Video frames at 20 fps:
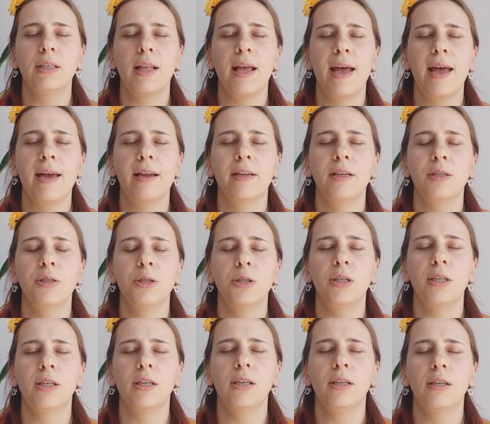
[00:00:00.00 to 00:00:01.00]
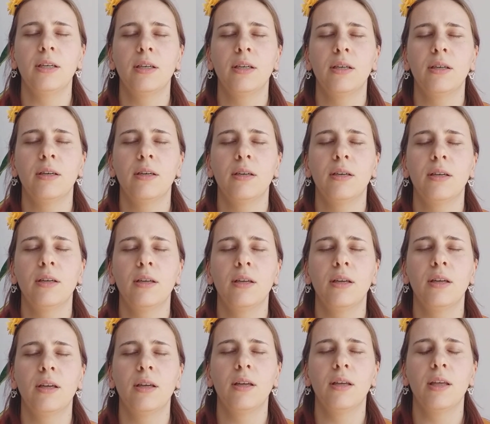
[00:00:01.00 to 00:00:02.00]
that energy,
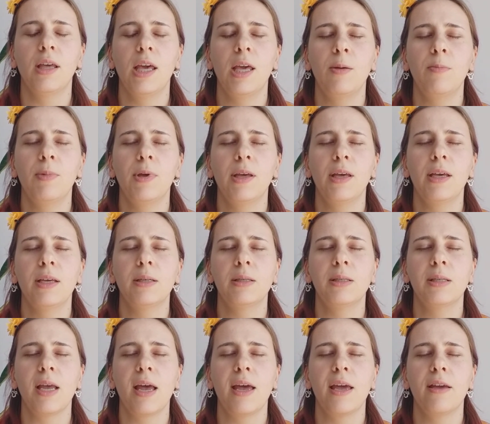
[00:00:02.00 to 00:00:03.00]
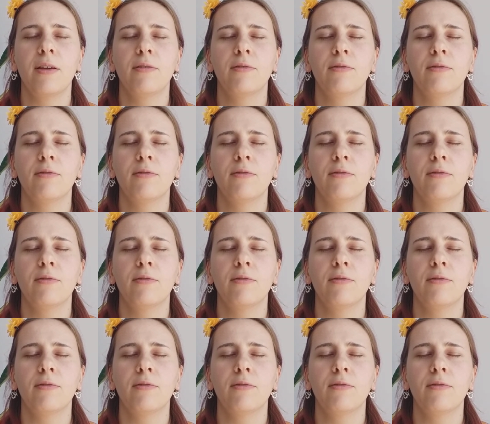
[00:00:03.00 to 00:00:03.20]
keeping it safe.